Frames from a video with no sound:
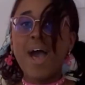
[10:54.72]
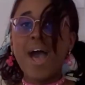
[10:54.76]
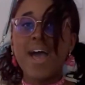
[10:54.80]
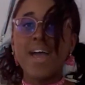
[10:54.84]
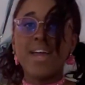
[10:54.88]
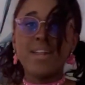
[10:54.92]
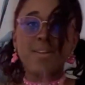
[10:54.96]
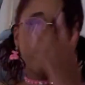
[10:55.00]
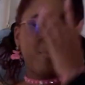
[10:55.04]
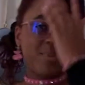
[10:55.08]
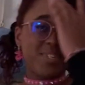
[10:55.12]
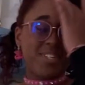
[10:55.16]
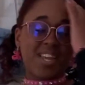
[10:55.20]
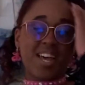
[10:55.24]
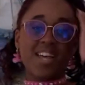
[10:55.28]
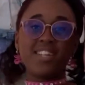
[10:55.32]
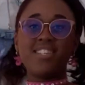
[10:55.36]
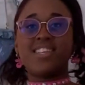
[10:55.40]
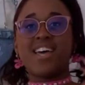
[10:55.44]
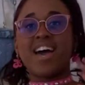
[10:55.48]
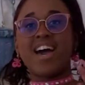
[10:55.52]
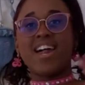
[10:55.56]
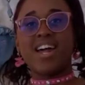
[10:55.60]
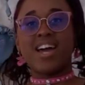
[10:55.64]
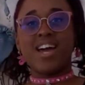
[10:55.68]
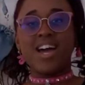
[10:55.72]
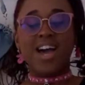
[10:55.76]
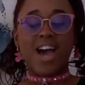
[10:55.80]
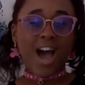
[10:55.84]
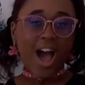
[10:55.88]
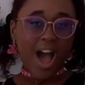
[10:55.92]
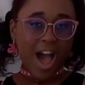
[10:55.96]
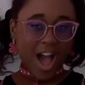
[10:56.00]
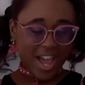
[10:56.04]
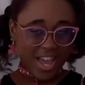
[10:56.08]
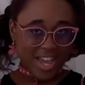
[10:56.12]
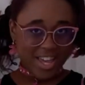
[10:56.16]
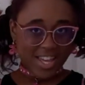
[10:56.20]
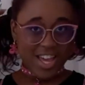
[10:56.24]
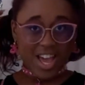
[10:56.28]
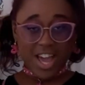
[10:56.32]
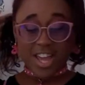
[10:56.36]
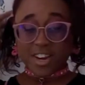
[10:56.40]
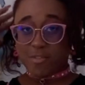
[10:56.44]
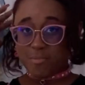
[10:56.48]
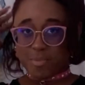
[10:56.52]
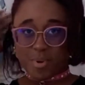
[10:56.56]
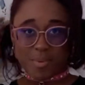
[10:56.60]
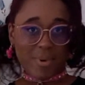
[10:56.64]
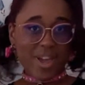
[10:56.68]
But besides that, I kind
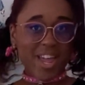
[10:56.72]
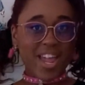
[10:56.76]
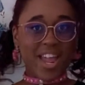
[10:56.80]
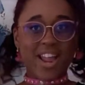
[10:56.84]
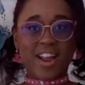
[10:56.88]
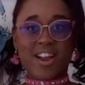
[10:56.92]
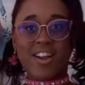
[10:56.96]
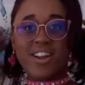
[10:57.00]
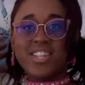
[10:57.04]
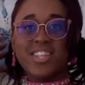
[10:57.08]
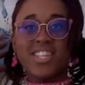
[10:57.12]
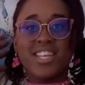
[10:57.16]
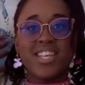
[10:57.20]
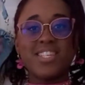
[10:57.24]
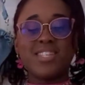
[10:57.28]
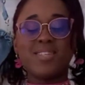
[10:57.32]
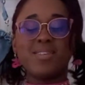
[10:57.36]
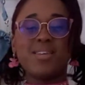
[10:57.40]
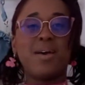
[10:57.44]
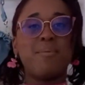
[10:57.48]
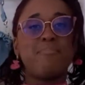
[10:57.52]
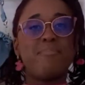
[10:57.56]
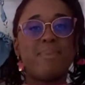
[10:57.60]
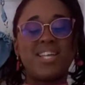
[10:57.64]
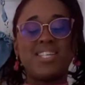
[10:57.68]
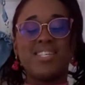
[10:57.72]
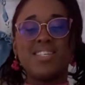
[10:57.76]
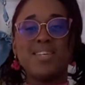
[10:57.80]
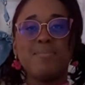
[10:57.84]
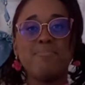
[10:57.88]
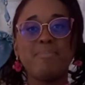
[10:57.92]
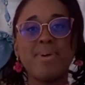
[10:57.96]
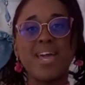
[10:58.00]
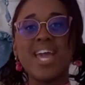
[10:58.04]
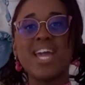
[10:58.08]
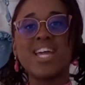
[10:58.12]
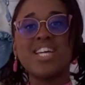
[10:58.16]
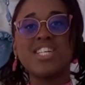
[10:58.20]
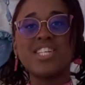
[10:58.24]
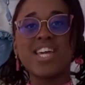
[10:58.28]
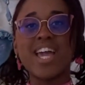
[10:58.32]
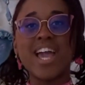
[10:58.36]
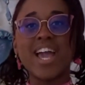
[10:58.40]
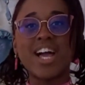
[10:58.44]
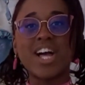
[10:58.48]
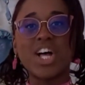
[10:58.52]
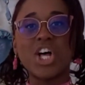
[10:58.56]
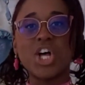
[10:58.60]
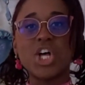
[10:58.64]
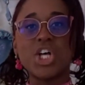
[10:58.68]
of put my hair in these messy
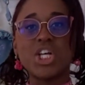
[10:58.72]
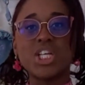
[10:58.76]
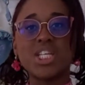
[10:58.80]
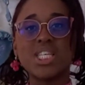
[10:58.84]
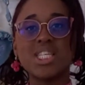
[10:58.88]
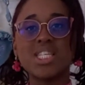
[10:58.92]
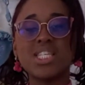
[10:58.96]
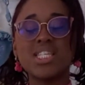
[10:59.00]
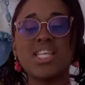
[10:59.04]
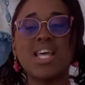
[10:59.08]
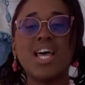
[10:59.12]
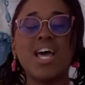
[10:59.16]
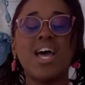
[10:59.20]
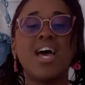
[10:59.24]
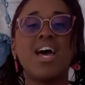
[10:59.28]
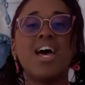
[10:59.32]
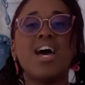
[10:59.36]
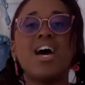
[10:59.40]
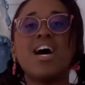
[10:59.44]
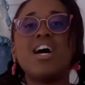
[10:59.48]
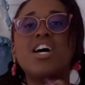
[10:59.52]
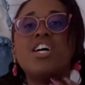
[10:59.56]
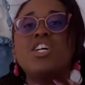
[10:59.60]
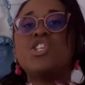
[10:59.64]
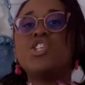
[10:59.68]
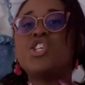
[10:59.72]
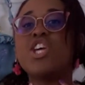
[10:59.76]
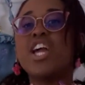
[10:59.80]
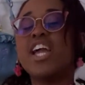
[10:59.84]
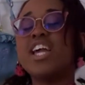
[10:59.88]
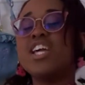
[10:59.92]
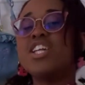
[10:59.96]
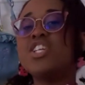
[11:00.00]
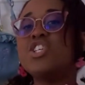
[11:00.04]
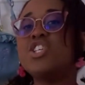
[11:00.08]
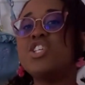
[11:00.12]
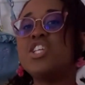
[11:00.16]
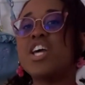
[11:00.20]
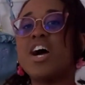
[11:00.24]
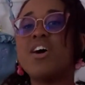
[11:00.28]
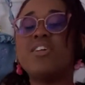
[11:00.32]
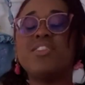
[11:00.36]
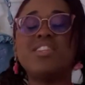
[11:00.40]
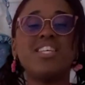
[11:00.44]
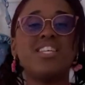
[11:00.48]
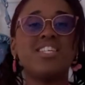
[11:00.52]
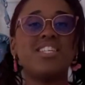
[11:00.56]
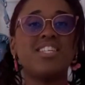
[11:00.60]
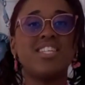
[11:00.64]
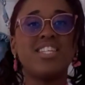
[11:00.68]
pigtails, changed out
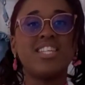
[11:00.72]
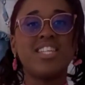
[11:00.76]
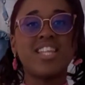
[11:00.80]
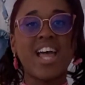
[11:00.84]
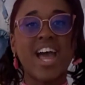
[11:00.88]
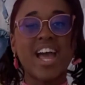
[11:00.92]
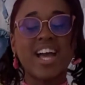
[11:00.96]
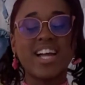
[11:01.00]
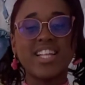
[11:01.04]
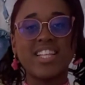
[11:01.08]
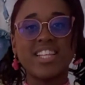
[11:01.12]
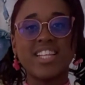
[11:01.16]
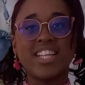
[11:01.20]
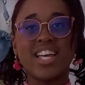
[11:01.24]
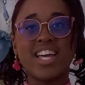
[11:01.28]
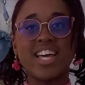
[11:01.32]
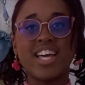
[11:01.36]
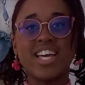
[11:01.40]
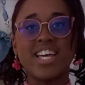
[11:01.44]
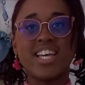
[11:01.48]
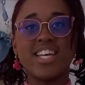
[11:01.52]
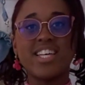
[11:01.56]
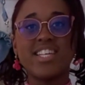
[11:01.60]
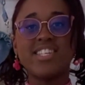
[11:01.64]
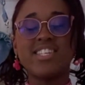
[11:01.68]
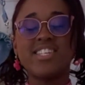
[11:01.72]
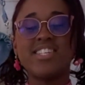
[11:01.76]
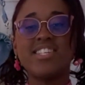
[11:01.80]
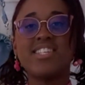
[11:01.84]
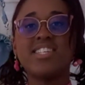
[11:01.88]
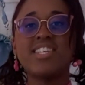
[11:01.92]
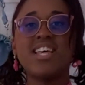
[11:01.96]
this necklace,